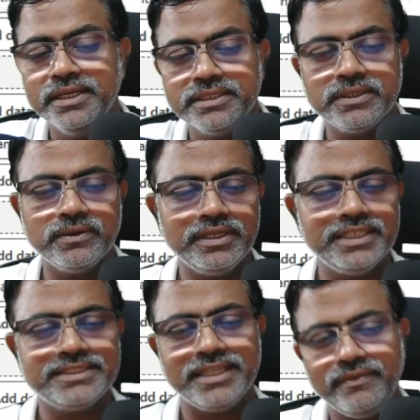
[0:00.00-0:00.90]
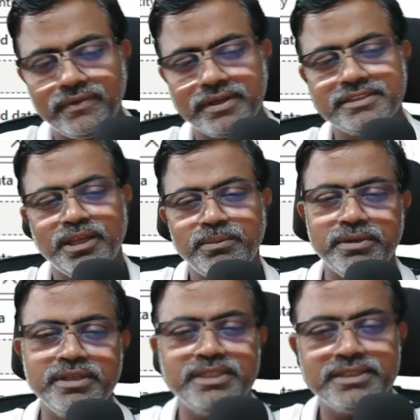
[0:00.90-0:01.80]
So let's say, for
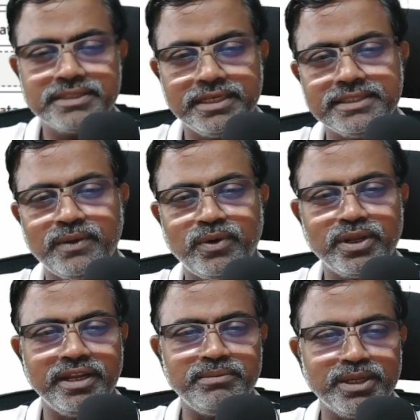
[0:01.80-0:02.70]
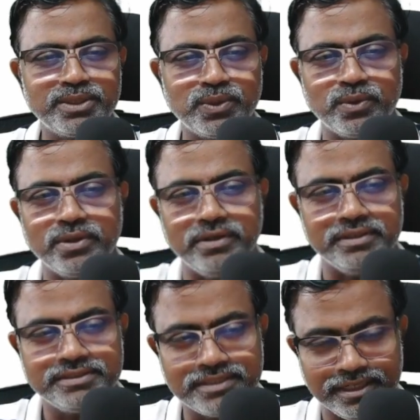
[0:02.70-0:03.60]
example, in this case I want to get my
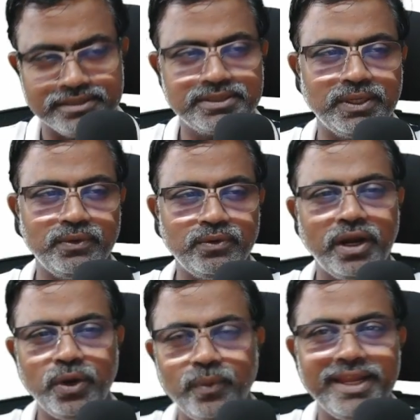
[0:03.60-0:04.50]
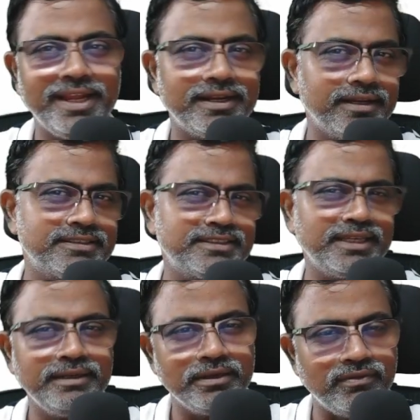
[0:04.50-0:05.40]
total sales. So how do I get a
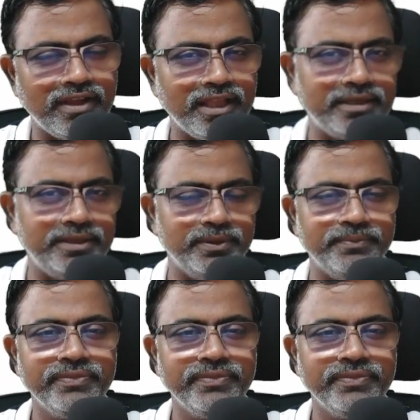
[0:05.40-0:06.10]
single value,